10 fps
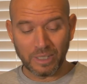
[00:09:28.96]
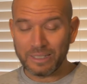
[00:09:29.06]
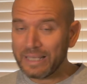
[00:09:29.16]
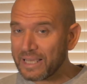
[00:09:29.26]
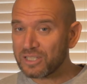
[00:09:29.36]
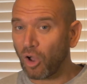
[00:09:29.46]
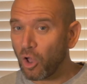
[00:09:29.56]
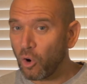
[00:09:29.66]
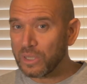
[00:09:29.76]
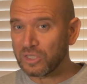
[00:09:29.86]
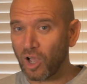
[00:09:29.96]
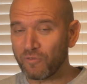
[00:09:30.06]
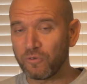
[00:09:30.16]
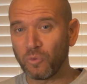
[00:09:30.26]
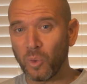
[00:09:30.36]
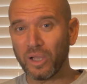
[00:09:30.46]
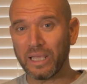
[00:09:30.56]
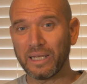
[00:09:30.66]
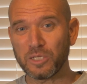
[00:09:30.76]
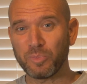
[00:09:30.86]
Yes, I always dive with a
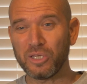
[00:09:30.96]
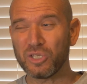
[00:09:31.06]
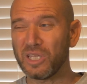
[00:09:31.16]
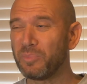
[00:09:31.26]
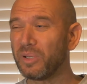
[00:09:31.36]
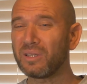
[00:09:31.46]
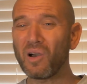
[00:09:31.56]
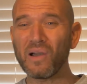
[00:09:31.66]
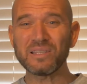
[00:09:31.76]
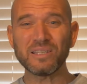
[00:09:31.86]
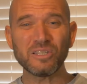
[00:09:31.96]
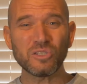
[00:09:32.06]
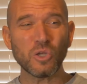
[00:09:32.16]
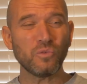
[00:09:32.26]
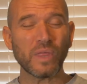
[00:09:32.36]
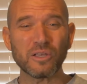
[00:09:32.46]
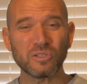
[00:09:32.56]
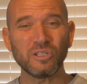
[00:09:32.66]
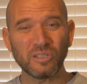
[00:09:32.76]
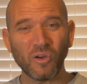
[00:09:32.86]
working SPG, but guys, this is
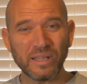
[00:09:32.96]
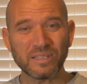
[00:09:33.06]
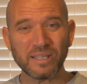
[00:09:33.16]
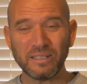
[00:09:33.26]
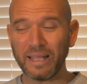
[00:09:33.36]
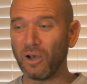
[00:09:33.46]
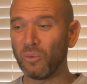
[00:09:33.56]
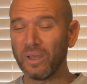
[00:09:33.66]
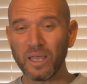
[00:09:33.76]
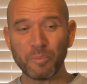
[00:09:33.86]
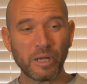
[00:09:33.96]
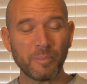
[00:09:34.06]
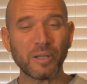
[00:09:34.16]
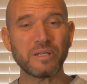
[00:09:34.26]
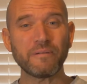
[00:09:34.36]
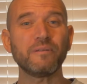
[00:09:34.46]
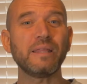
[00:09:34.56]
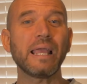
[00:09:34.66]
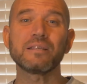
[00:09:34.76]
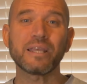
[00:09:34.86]
2019 now. Pretty much
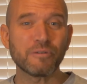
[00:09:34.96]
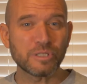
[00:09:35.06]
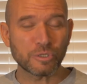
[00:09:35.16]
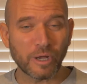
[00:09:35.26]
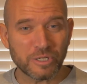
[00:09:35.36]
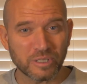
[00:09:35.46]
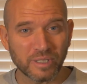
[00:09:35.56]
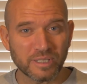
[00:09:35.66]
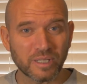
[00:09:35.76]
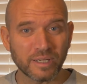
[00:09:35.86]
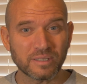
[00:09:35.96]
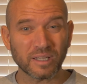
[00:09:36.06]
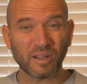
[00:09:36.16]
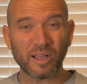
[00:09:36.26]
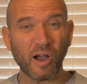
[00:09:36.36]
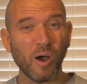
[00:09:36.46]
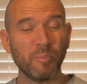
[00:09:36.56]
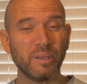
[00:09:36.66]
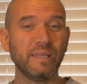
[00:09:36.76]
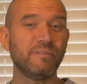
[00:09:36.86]
everything has air integration these days, and I
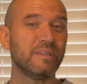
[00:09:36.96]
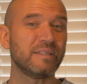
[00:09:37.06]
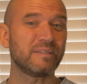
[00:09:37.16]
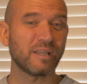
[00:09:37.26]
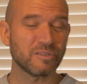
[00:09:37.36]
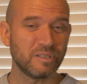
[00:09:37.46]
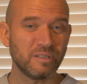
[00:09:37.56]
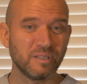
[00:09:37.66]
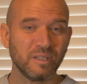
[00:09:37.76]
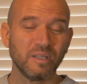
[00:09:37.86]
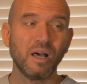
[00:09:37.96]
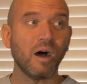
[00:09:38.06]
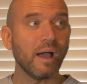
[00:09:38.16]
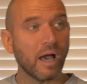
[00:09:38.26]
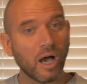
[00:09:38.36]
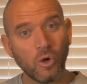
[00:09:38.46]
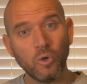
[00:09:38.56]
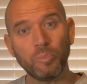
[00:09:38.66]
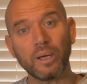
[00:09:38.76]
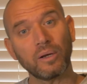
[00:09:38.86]
can't believe that this doesn't. I
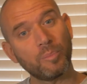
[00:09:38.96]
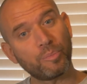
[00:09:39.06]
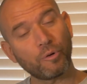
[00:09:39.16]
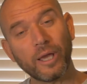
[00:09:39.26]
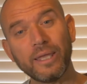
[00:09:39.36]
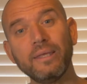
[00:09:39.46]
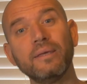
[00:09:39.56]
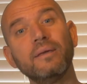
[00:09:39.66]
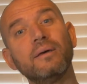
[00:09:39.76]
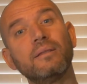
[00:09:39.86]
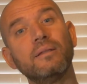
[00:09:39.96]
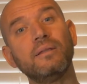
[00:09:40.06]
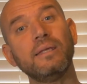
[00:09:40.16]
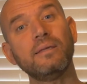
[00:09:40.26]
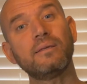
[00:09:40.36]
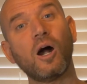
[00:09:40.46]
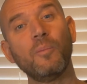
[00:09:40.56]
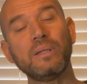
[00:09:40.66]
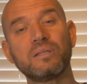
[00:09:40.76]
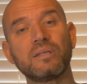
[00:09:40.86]
hope and I pray that the
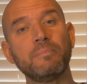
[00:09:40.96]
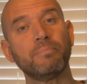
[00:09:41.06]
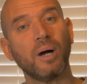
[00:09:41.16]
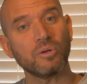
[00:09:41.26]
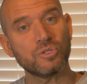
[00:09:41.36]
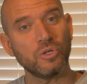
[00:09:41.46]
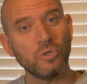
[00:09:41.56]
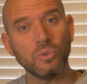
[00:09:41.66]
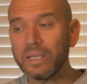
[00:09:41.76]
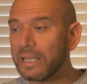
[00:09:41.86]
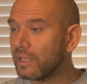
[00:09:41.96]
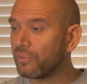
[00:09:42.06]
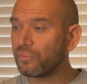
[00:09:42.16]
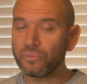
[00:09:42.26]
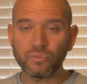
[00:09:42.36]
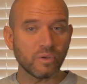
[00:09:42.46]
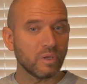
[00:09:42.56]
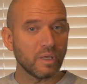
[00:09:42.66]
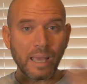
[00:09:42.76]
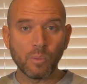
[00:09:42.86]
Garmin Descent Mk2, if
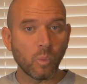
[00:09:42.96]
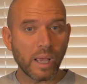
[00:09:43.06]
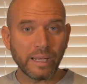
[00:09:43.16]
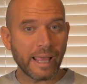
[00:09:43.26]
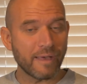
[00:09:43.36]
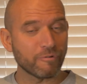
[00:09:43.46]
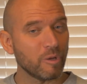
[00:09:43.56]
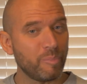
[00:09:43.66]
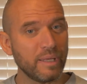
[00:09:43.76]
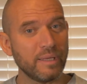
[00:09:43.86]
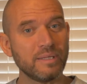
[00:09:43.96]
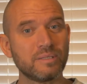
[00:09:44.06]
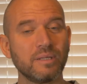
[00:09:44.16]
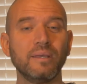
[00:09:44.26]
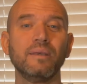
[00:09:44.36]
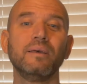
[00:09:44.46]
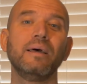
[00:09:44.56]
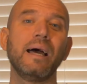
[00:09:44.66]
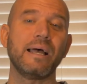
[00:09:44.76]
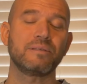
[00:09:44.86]
and when it ever appears,
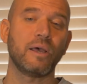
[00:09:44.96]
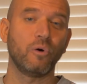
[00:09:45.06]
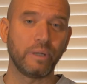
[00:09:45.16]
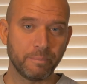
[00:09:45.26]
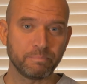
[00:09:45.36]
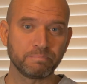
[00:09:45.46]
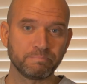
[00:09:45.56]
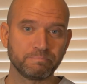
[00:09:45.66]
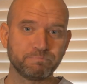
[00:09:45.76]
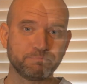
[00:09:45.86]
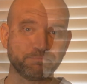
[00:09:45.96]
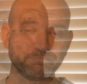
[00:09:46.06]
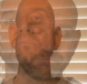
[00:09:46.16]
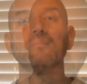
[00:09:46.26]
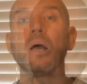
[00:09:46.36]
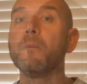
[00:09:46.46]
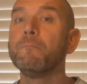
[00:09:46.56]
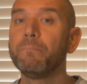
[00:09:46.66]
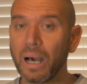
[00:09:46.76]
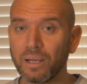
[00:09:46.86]
has that on it.
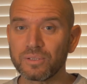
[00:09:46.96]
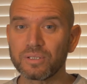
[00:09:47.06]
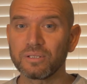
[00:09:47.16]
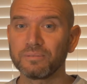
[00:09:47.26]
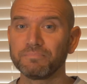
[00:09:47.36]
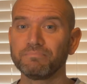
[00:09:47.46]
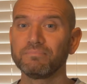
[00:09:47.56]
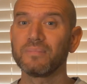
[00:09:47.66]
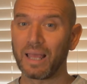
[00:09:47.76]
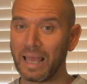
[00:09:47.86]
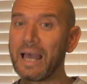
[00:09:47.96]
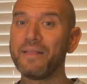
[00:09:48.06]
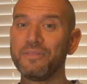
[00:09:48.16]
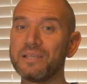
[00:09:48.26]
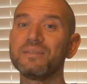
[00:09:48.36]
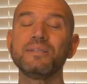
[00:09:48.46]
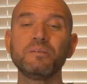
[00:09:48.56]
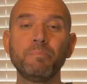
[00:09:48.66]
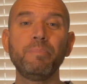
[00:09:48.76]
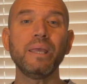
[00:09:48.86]
But, and this
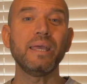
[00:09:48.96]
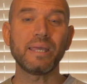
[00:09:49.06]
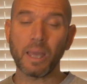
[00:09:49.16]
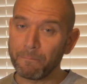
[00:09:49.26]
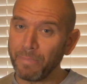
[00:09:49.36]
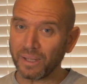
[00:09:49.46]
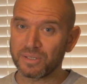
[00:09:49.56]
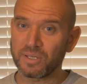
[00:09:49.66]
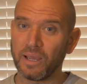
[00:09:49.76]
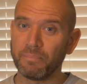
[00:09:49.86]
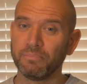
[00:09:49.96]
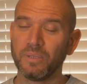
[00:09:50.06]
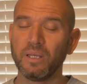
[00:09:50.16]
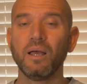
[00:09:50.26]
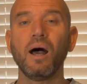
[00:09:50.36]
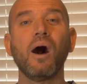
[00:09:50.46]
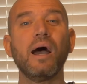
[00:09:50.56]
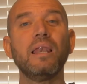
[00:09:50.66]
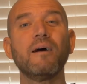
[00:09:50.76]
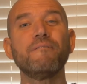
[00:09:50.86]
is big but time,
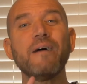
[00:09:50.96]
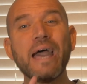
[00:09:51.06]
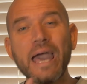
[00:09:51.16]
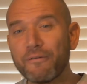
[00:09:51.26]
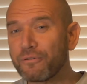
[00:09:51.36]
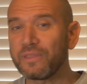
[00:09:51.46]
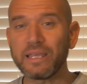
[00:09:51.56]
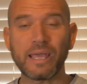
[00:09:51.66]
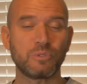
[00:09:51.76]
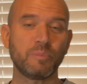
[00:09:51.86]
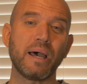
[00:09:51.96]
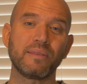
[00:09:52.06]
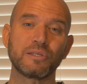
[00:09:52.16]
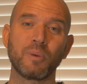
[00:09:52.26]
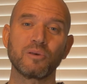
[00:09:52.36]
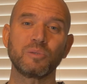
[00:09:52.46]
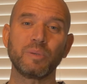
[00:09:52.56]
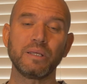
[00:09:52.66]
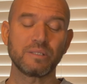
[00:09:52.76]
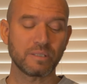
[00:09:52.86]
I love everything else about this
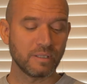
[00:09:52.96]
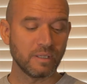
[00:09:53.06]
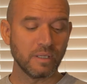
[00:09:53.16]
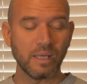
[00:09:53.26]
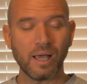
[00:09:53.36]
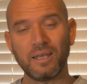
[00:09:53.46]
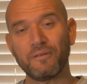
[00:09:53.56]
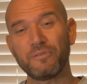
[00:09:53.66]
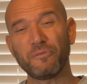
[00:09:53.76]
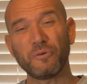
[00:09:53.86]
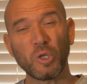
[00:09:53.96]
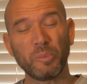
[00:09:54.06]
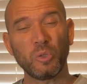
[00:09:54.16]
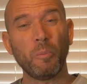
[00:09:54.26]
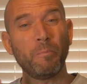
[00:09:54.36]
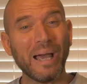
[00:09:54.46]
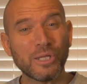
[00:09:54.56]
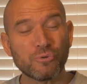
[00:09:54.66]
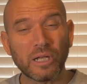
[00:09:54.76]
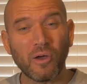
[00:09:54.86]
masterpiece. I love the phenomenal
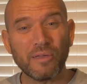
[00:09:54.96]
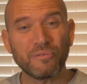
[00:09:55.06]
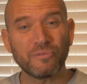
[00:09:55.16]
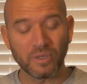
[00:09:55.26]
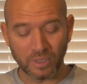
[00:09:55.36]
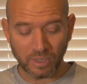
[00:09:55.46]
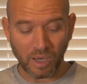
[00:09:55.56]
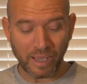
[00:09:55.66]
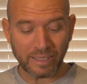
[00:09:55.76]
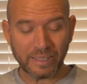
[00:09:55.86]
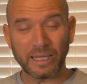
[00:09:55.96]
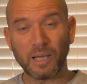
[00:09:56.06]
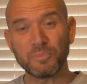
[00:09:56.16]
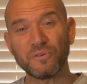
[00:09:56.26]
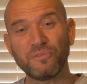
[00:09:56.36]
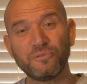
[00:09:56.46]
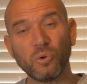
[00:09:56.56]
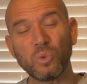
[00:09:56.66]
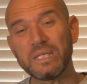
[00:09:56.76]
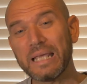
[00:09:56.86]
battery life. I can get up to
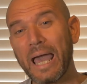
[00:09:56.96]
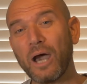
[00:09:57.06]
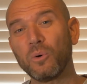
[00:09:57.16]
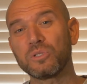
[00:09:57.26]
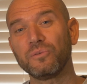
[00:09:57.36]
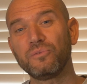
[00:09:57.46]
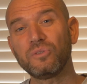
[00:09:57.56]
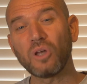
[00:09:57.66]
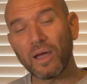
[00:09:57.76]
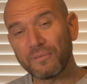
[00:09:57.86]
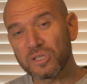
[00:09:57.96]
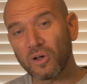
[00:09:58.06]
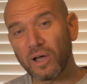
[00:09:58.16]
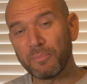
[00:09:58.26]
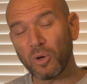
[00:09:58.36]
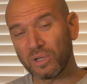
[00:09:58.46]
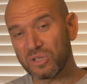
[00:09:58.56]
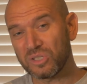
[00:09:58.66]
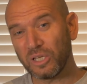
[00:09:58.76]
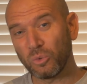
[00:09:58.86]
40 hours of dive time on a
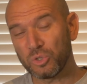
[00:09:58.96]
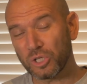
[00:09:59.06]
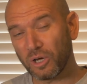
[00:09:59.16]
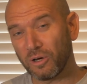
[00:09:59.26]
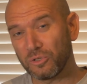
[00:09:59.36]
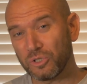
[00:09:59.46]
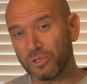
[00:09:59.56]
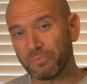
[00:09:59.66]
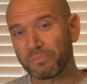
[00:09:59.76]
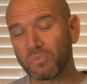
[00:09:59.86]
single charge.